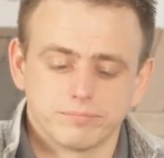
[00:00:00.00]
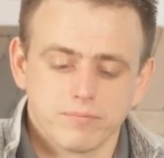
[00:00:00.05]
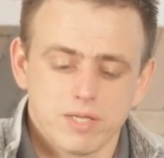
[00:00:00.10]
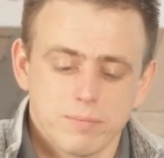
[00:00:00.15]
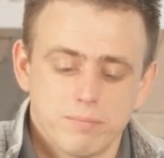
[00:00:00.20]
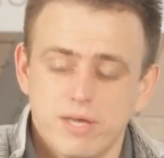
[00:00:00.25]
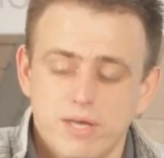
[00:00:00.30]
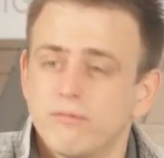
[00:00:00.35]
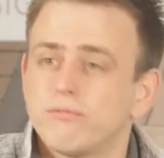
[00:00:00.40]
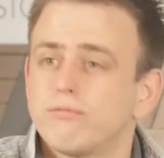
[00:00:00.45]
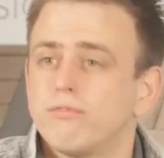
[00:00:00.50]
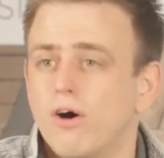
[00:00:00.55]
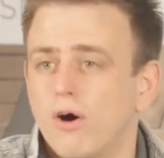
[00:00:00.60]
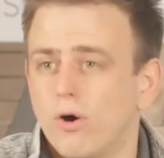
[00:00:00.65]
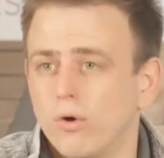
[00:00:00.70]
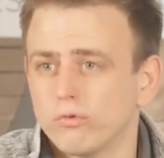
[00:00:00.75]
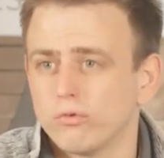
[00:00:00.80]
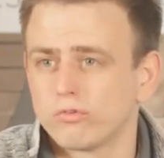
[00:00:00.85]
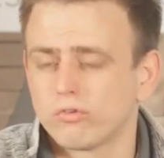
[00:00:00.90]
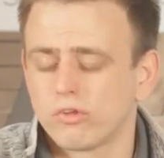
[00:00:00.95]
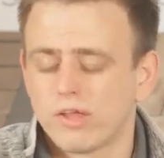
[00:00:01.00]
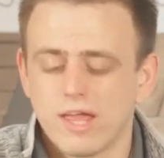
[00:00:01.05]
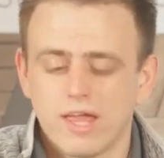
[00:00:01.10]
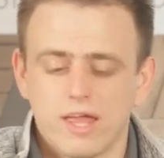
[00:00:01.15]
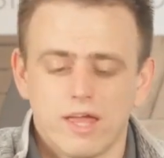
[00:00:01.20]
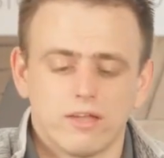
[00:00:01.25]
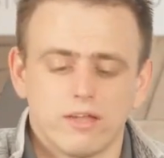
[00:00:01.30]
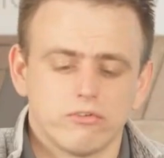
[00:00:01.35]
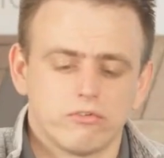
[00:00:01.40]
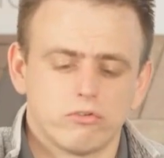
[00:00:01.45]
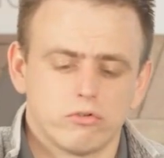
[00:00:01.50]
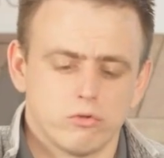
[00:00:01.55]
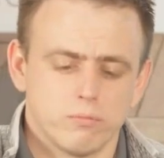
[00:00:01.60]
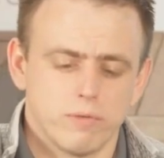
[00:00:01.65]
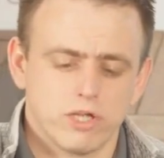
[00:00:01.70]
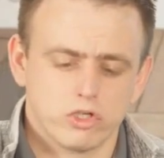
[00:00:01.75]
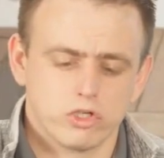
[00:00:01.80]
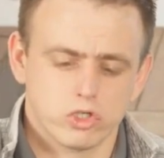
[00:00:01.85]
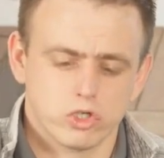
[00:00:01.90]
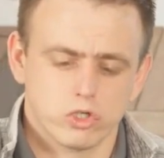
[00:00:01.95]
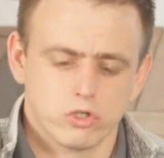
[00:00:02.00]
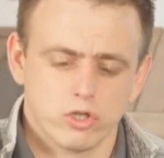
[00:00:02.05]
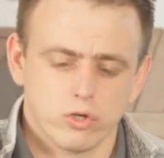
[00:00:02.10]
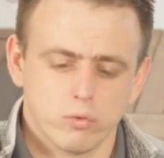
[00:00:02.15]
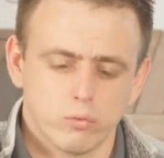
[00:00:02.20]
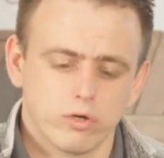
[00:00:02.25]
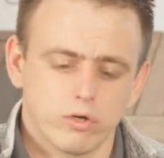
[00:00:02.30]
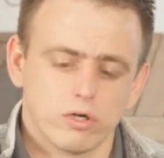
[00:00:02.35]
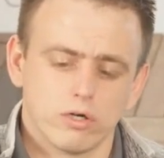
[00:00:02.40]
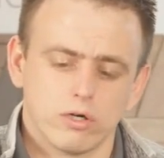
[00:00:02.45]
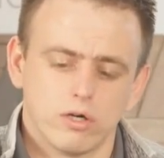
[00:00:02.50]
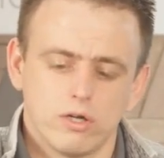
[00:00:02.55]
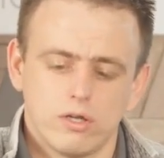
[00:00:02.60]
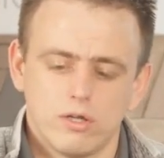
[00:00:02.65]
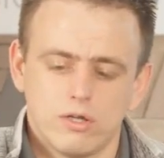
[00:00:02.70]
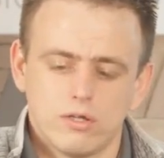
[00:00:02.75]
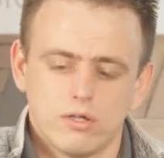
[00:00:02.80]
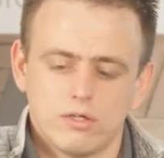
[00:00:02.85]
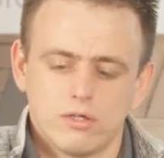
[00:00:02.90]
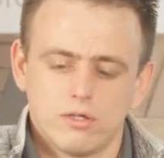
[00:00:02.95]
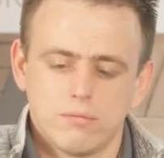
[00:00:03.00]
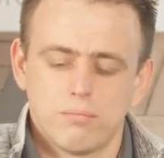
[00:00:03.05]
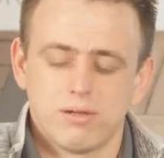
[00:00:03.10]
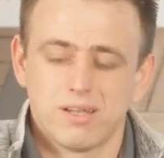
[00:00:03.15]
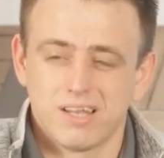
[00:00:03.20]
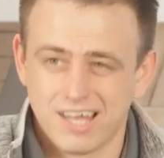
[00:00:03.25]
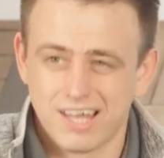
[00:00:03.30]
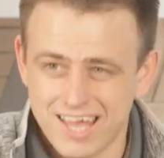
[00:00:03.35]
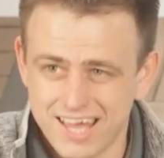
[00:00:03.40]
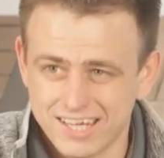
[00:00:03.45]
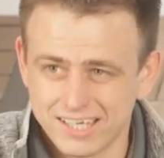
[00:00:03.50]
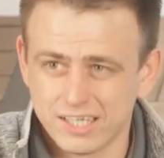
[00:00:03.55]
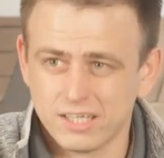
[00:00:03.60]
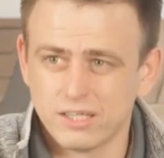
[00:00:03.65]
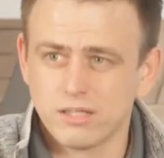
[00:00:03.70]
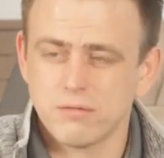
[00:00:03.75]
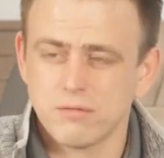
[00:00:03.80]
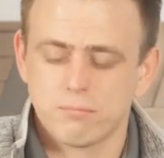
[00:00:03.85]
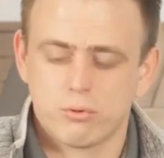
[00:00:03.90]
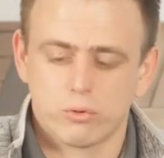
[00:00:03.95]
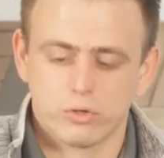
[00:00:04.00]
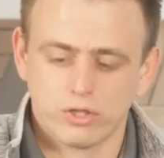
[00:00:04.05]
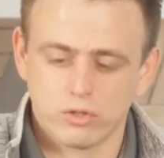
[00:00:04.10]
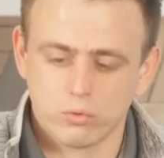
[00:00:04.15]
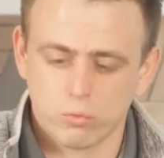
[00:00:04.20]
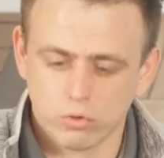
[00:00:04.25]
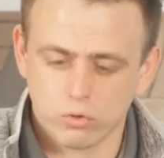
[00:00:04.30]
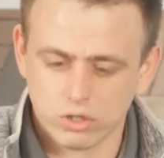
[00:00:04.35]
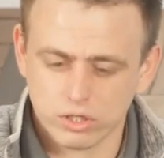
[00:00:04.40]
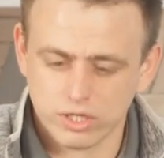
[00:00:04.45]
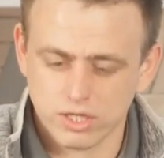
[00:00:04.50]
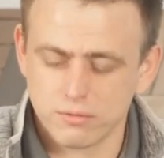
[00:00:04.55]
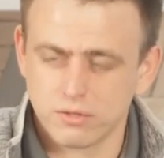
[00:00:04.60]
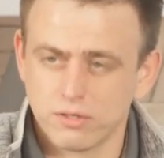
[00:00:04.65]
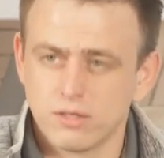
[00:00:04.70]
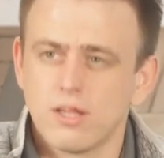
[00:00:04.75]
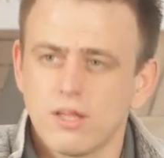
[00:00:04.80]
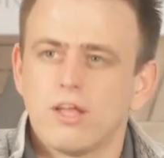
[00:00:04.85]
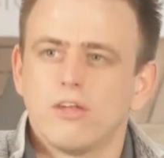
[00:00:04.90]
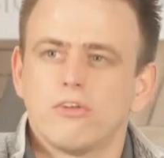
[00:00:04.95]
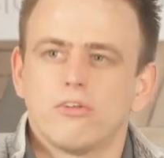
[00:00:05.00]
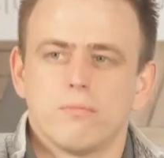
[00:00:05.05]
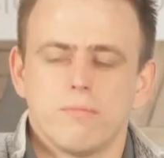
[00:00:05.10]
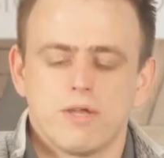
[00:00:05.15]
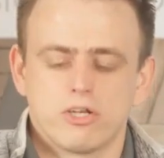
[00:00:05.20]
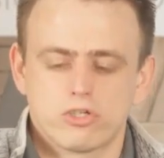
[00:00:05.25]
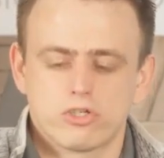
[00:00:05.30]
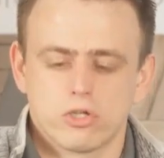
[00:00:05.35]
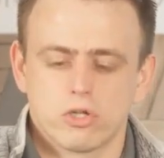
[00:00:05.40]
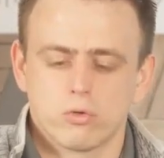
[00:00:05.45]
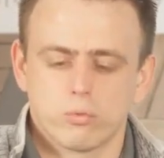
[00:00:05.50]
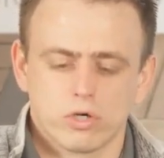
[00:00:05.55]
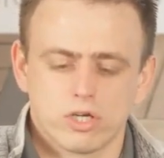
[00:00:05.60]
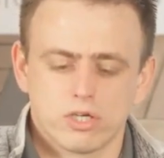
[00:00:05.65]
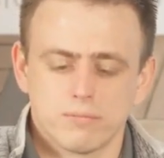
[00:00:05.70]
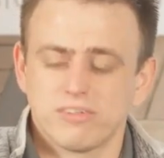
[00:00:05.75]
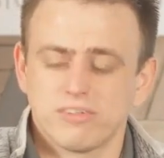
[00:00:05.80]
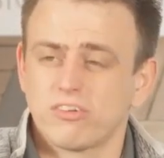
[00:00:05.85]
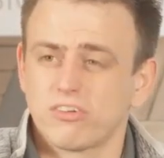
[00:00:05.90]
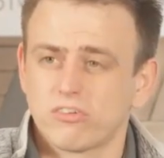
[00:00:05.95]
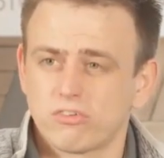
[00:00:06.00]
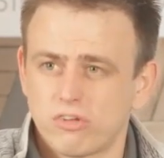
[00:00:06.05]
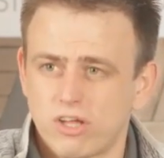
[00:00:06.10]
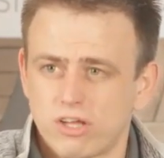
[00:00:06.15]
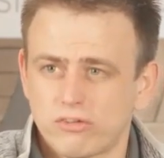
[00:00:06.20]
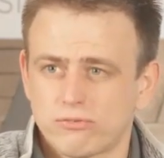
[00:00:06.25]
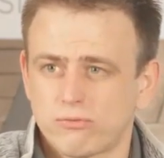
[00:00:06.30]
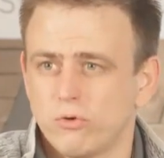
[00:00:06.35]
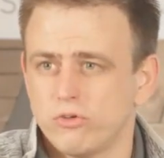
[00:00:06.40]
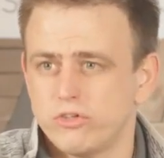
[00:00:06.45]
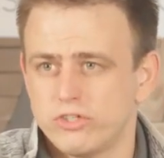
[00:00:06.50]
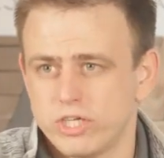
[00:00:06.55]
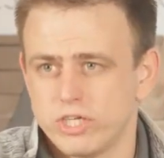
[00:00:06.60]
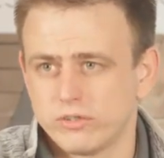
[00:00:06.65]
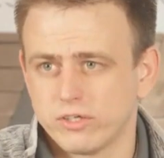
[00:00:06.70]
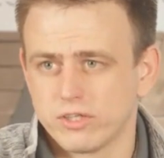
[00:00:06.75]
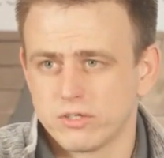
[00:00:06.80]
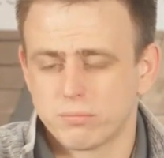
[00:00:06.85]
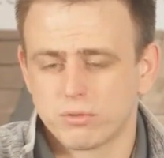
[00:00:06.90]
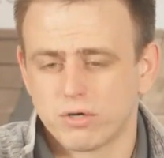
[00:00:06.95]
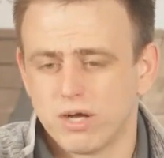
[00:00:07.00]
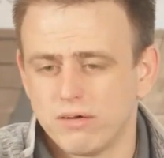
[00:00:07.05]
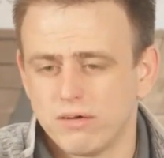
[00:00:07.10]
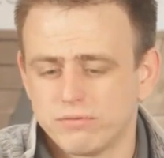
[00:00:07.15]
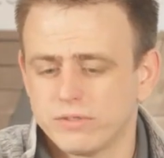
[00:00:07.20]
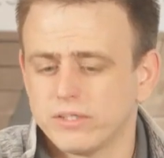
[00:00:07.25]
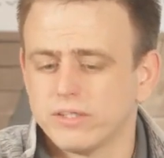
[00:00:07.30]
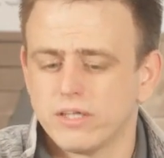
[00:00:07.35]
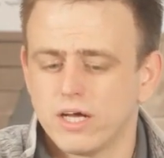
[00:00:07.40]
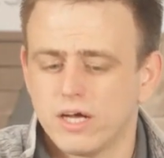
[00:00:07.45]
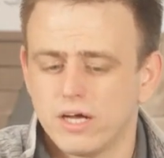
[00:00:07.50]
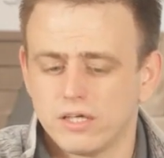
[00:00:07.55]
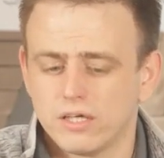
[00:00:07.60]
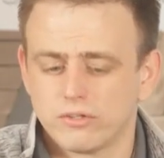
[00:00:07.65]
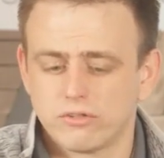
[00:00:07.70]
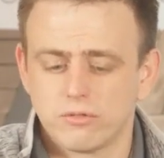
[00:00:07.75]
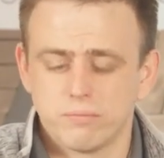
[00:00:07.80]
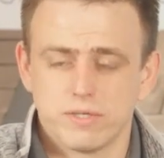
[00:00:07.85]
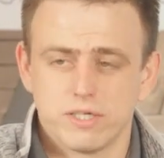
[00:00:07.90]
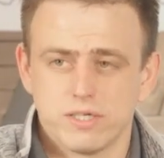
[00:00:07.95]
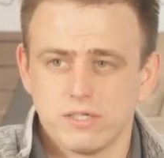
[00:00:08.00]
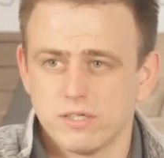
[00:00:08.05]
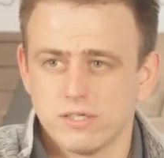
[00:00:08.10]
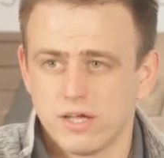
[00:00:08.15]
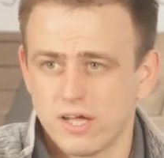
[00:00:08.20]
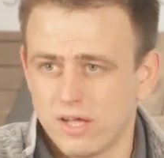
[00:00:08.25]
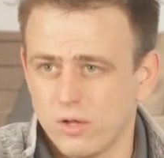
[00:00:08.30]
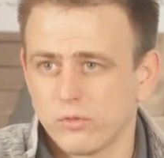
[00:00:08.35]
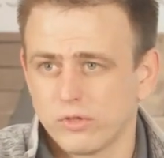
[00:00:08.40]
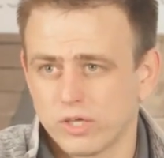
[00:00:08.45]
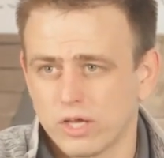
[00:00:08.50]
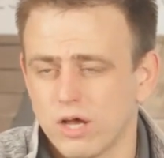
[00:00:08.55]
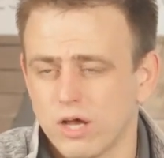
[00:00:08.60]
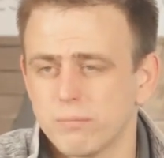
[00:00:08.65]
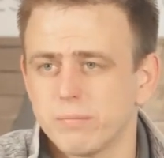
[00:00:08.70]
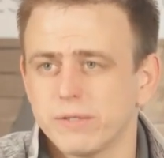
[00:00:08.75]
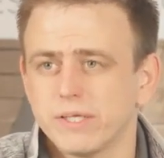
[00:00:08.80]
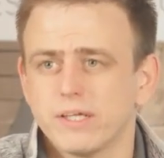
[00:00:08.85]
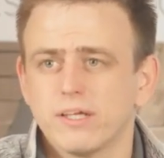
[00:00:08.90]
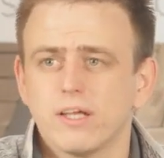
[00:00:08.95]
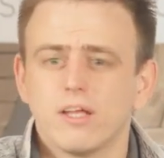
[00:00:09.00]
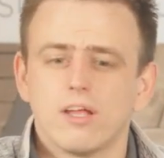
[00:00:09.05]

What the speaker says: pitfalls and to make sure that we're planning, putting the work in to make sure that we're going to be successful and generate the profit to be a healthy company,